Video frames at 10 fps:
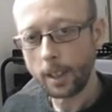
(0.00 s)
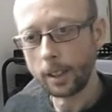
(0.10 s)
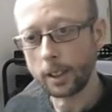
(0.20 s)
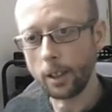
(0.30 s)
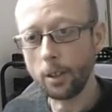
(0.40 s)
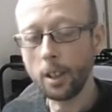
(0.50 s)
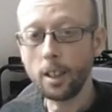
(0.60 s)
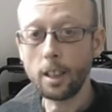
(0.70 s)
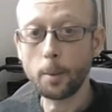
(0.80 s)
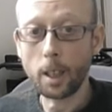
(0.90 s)
So
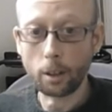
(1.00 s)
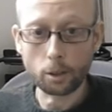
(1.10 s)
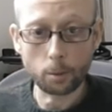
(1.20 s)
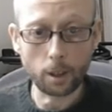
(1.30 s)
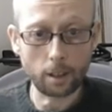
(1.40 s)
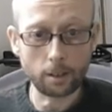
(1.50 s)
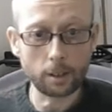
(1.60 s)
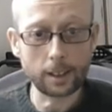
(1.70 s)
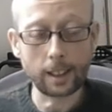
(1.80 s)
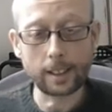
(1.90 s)
you might also want
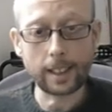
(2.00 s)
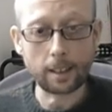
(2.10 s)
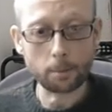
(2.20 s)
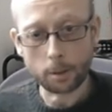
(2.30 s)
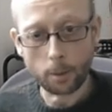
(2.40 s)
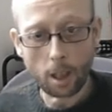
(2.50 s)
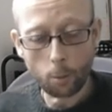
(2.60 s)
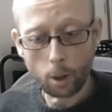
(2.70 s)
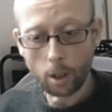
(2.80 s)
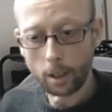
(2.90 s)
to set them some
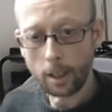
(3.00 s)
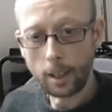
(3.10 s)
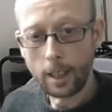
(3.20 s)
homework,